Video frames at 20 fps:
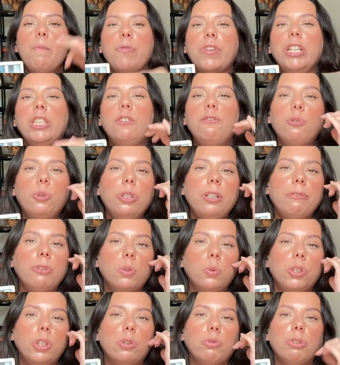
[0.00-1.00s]
This Four of
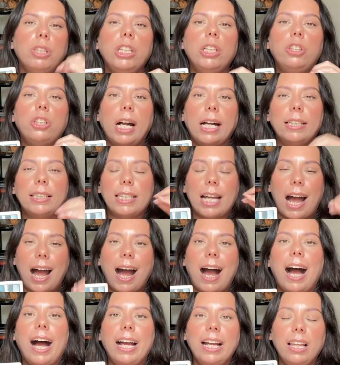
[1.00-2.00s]
Swords really tries to
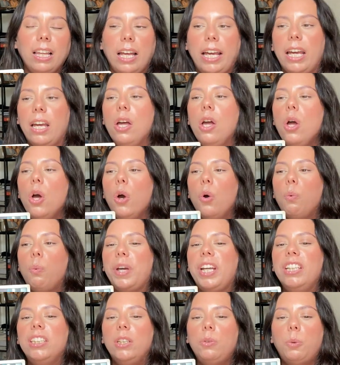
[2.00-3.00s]
highlight
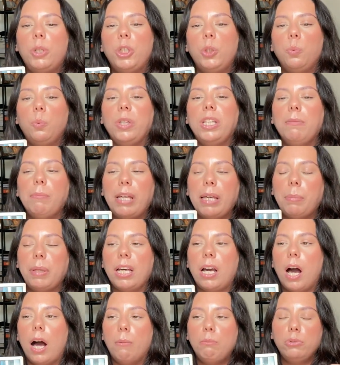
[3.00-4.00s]
ways in which we may
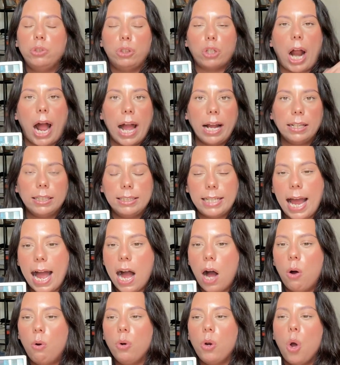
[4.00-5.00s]
become dragged
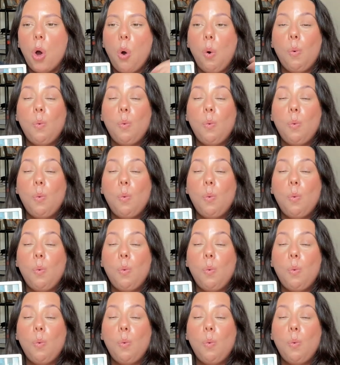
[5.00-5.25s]
down,